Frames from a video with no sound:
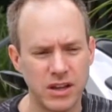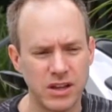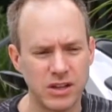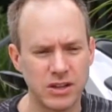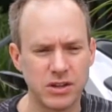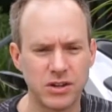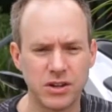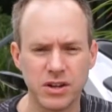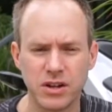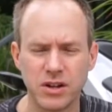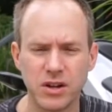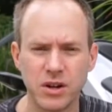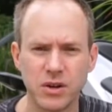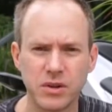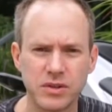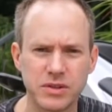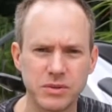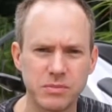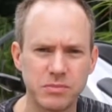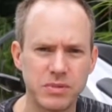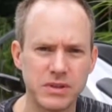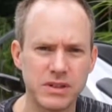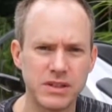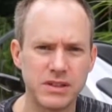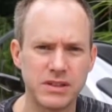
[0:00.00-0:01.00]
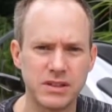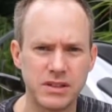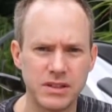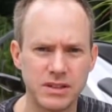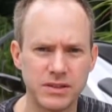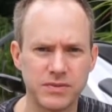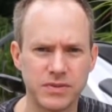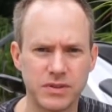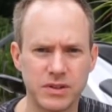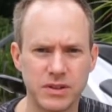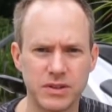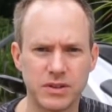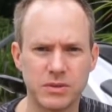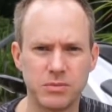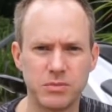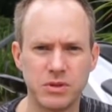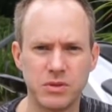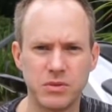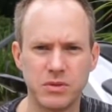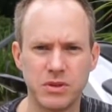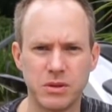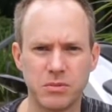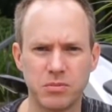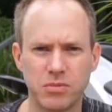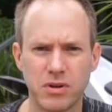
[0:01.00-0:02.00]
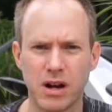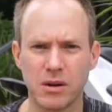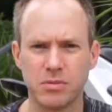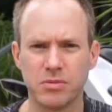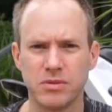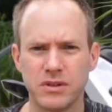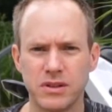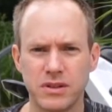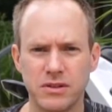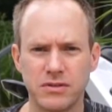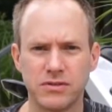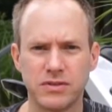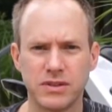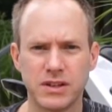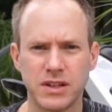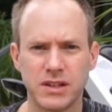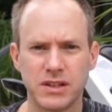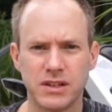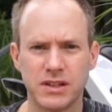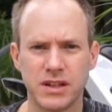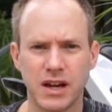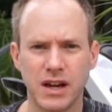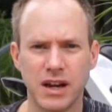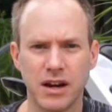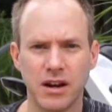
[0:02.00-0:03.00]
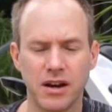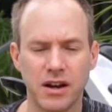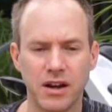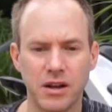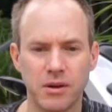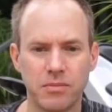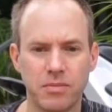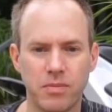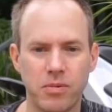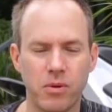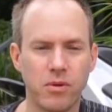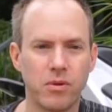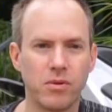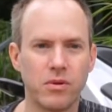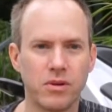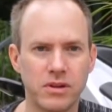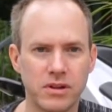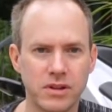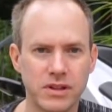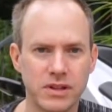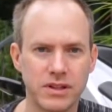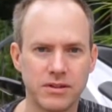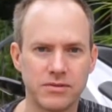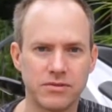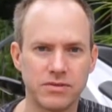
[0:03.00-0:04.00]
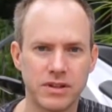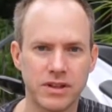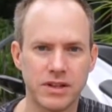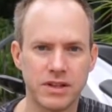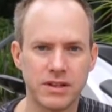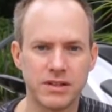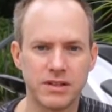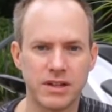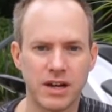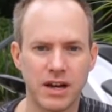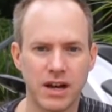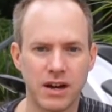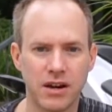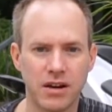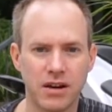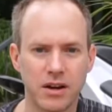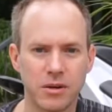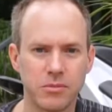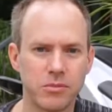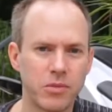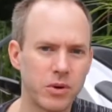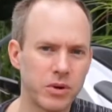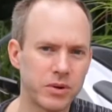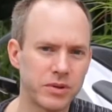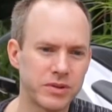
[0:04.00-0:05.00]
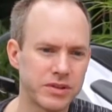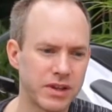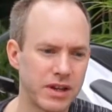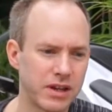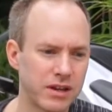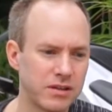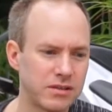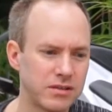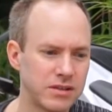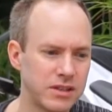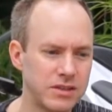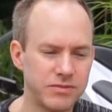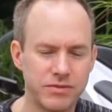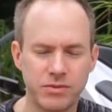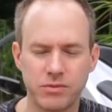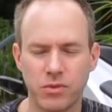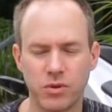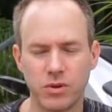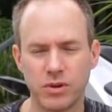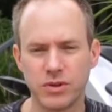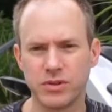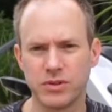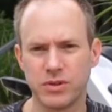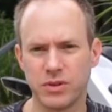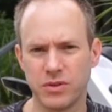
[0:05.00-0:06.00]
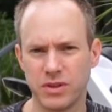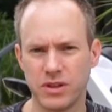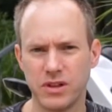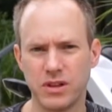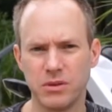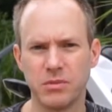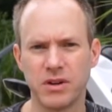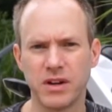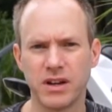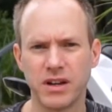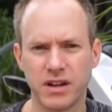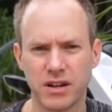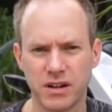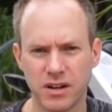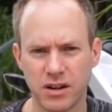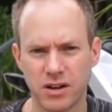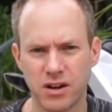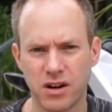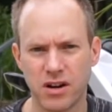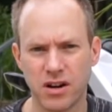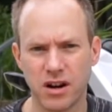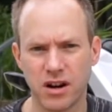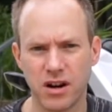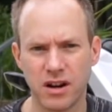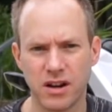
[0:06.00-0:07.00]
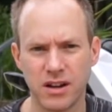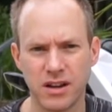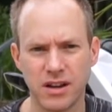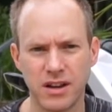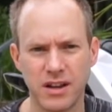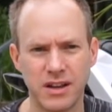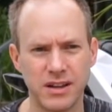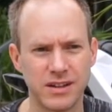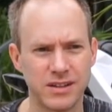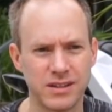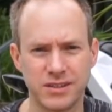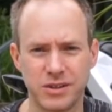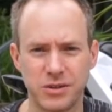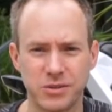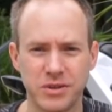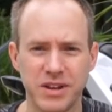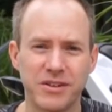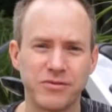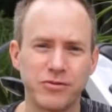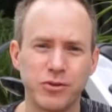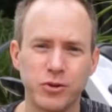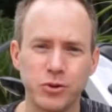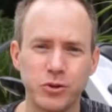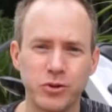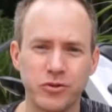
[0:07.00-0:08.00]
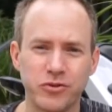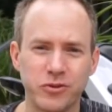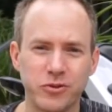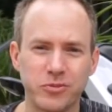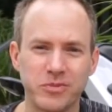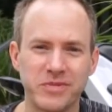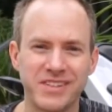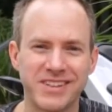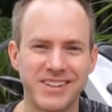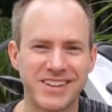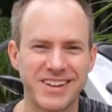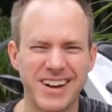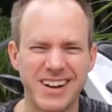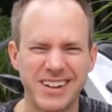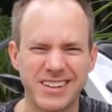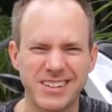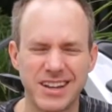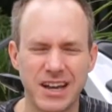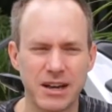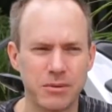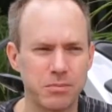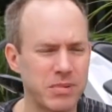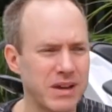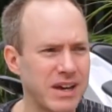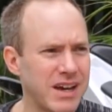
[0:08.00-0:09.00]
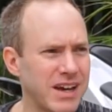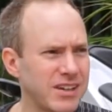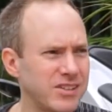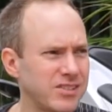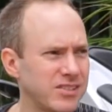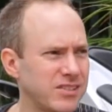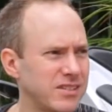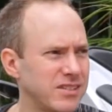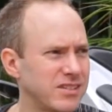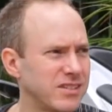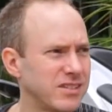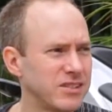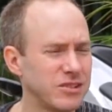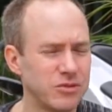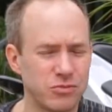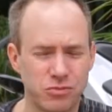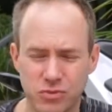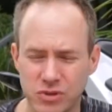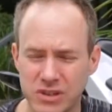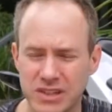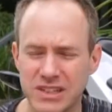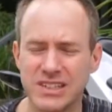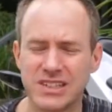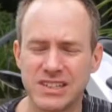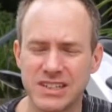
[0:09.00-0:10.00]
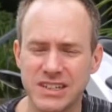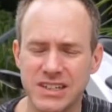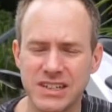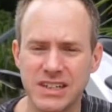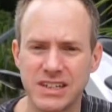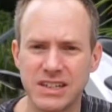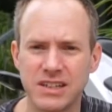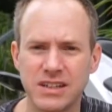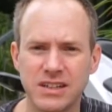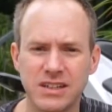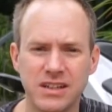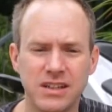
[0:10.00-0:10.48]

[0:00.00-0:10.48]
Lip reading: You're going to notice a big difference between a properly inflated tire and a poorly inflated tire on a motorcycle, even more so than you might on a car, because you only have two of them. Contact patch is really tiny.